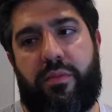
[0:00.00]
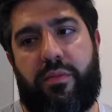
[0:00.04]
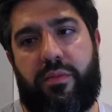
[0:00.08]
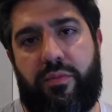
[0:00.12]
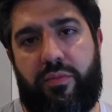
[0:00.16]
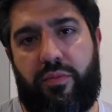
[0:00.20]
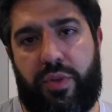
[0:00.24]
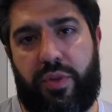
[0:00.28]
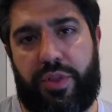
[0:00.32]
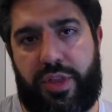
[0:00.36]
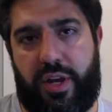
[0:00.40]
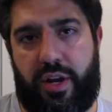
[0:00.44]

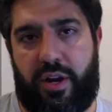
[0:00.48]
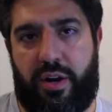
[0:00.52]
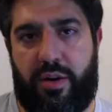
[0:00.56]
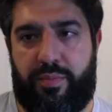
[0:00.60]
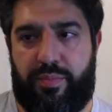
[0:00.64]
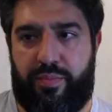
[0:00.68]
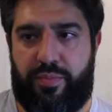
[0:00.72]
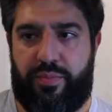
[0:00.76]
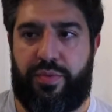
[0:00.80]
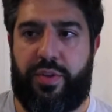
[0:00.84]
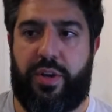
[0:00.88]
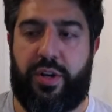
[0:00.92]
what
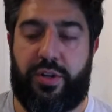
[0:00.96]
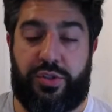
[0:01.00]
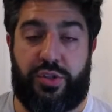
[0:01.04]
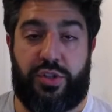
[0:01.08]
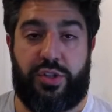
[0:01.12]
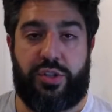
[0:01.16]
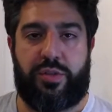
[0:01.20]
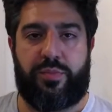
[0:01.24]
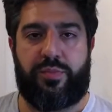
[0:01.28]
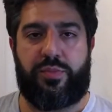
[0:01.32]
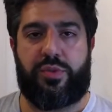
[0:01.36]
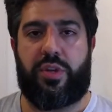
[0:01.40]
their
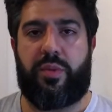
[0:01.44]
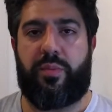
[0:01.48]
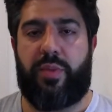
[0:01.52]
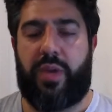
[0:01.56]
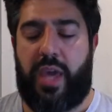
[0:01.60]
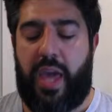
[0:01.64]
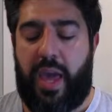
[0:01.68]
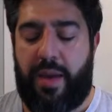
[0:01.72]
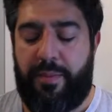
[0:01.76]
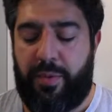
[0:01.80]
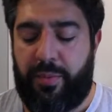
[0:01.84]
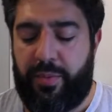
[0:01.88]
systems could be
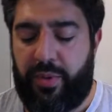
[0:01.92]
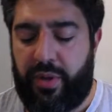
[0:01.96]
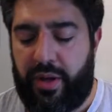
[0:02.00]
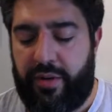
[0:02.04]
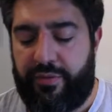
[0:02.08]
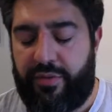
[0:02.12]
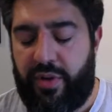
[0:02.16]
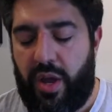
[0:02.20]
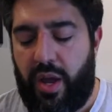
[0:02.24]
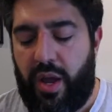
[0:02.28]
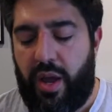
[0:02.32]
capable of,